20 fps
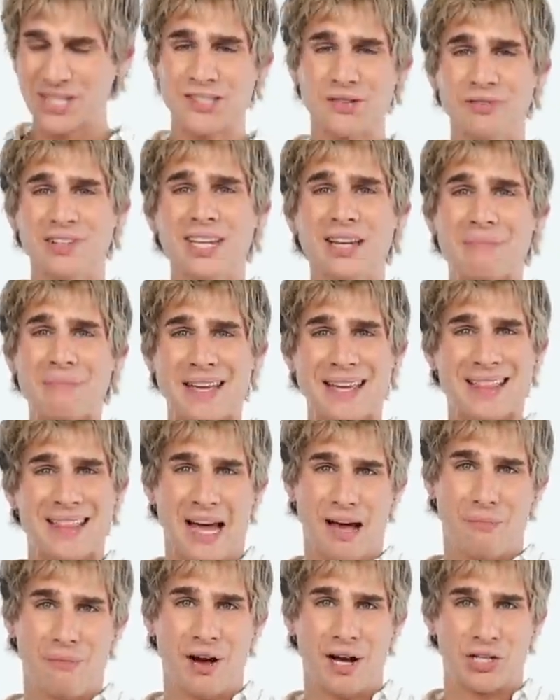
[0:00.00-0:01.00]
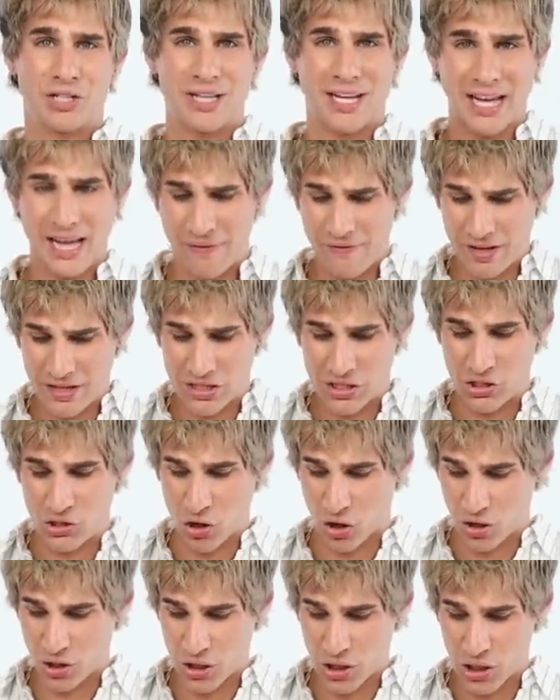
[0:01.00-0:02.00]
doesn't really mean that much. Like if it's
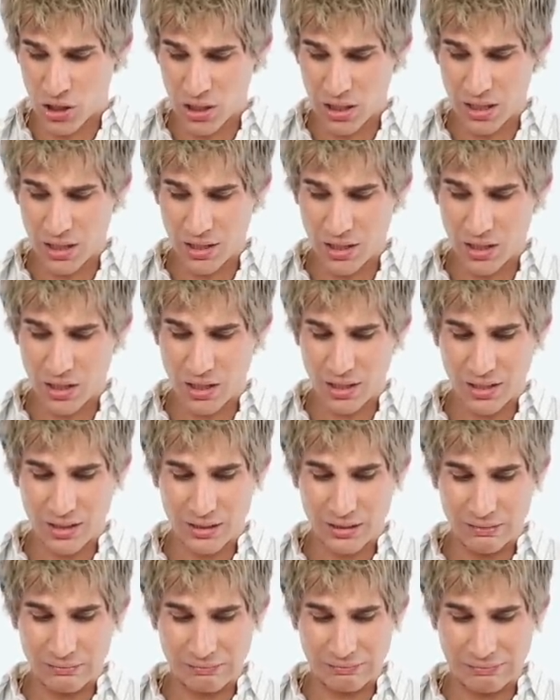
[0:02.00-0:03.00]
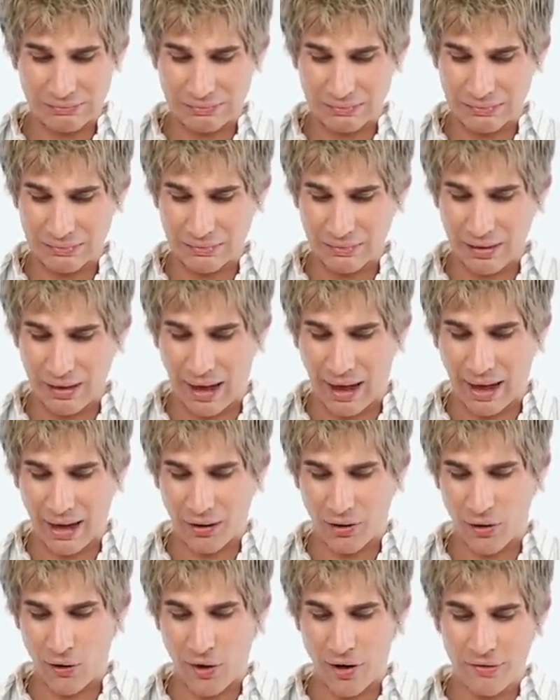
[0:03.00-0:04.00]
darker, I
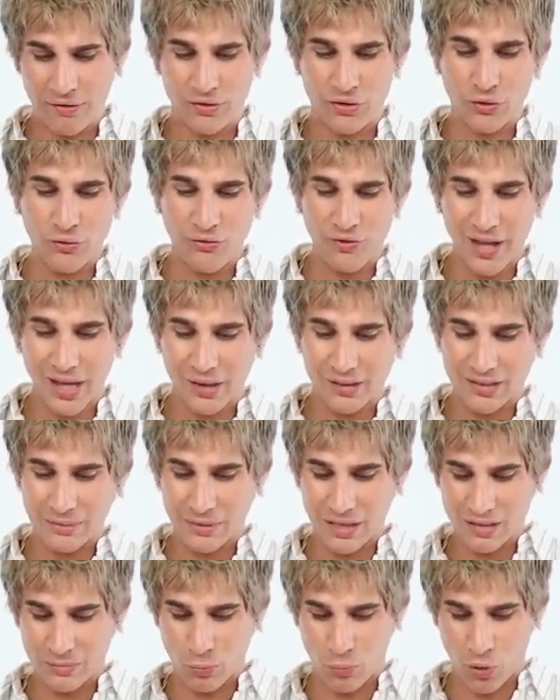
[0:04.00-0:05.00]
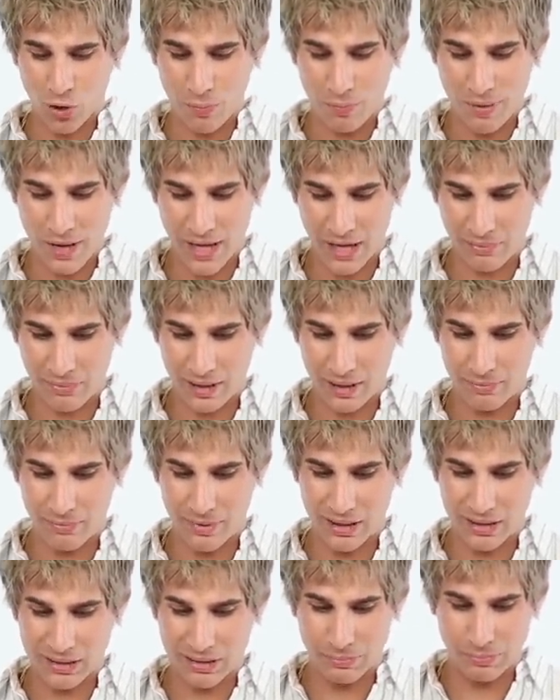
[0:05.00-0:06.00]
don't know, I do feel like sometimes more pigment
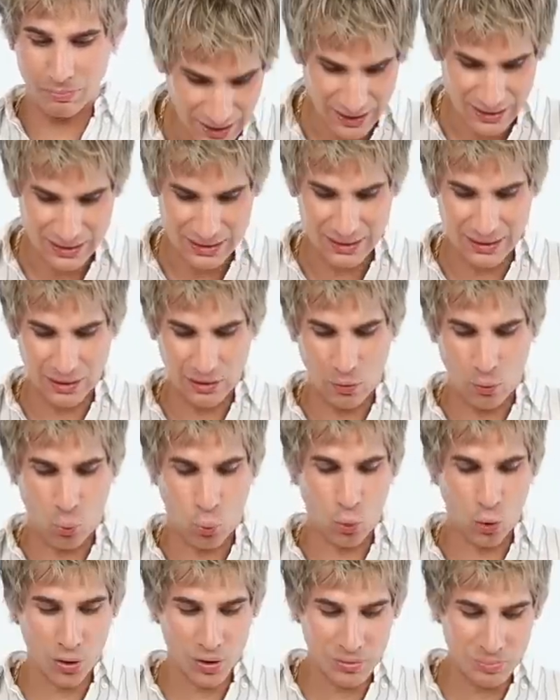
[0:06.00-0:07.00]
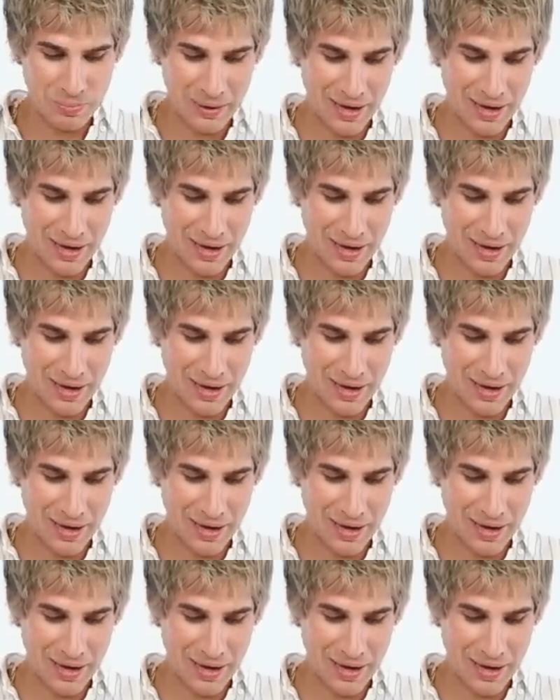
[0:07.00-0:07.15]
means it's gonna work